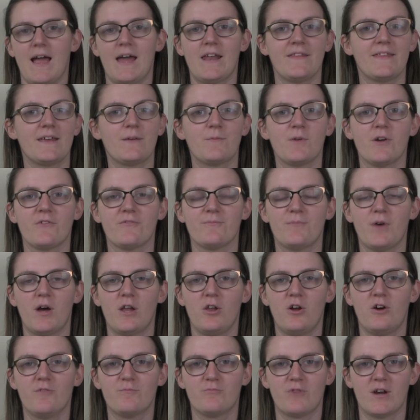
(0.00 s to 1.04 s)
And I think we often put a
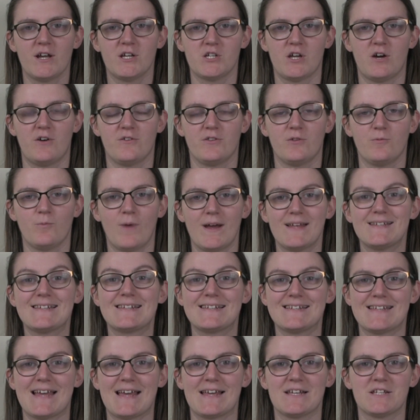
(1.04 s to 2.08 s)
lot of pressure on the
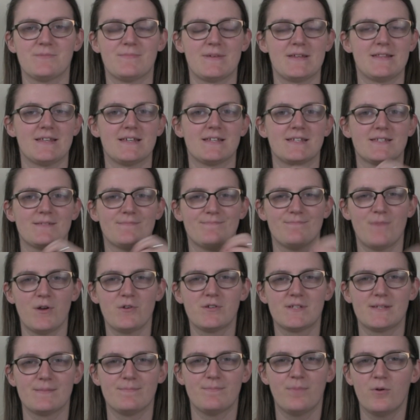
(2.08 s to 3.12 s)
wedding day to be this
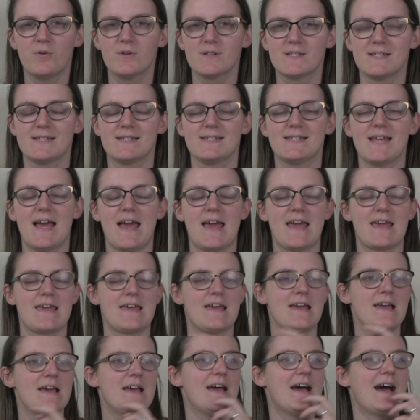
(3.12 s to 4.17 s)
most important day